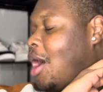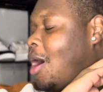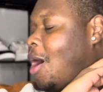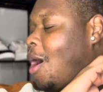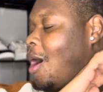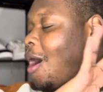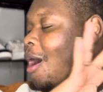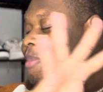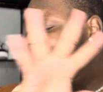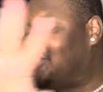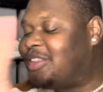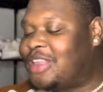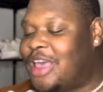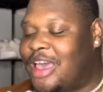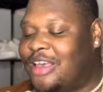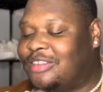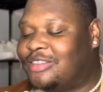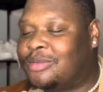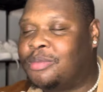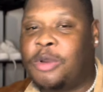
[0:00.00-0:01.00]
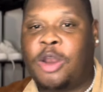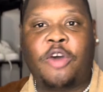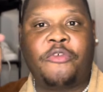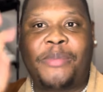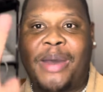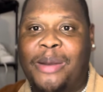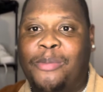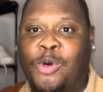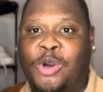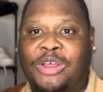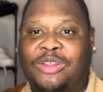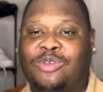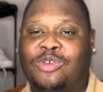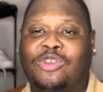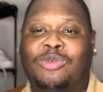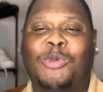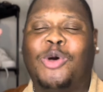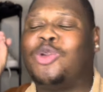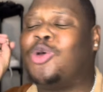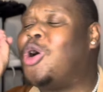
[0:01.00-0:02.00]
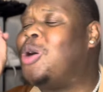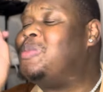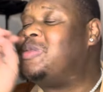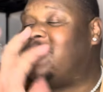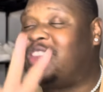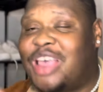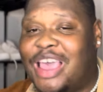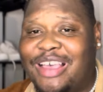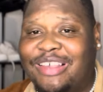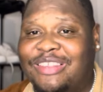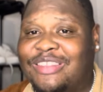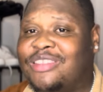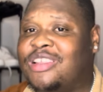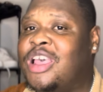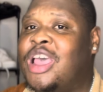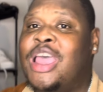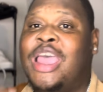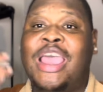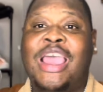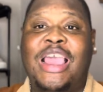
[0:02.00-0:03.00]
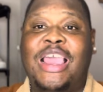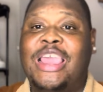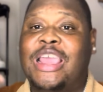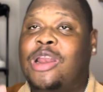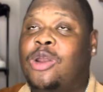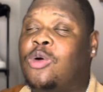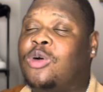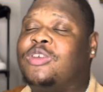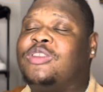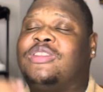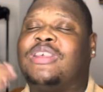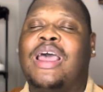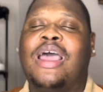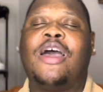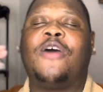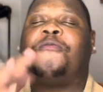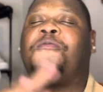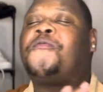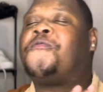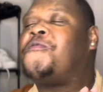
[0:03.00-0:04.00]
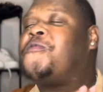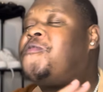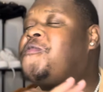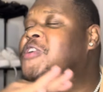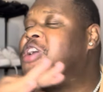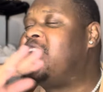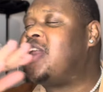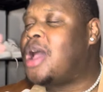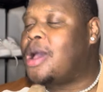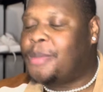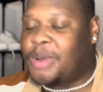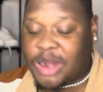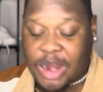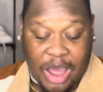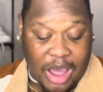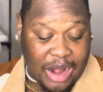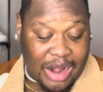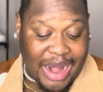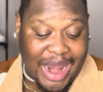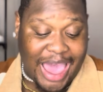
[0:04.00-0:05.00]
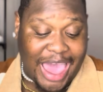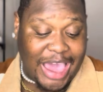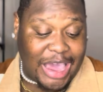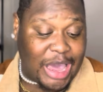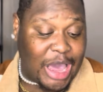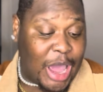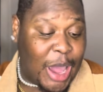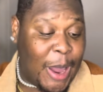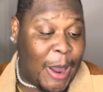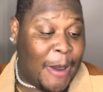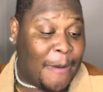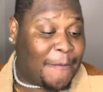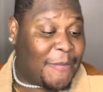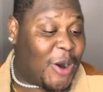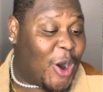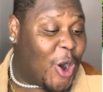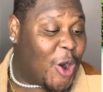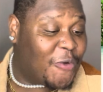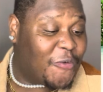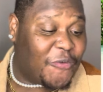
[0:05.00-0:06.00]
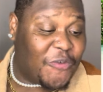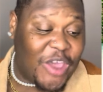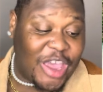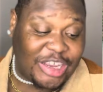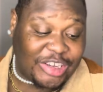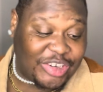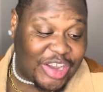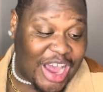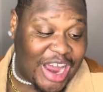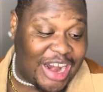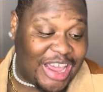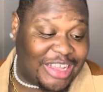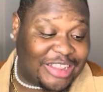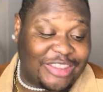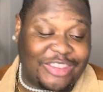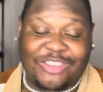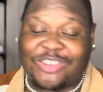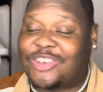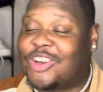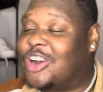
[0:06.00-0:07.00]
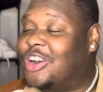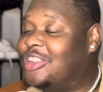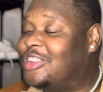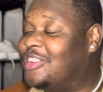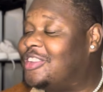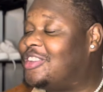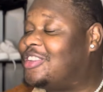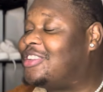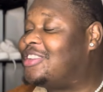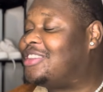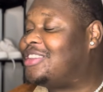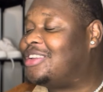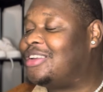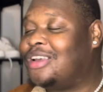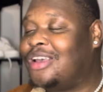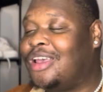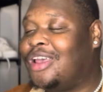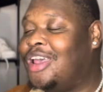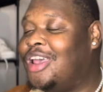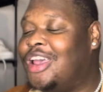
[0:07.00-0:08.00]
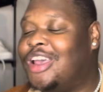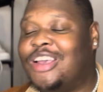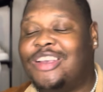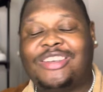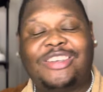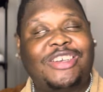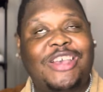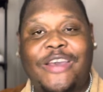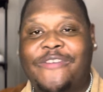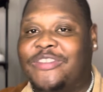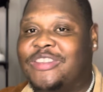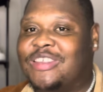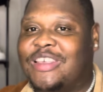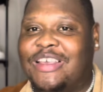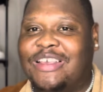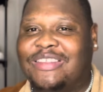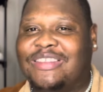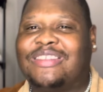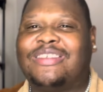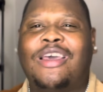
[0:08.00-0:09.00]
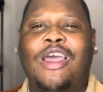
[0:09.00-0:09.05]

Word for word: Obsessed. Me love Bad Bunny too, but obsessed. He looks phenomenal. Like perfection. It's just chef's kiss.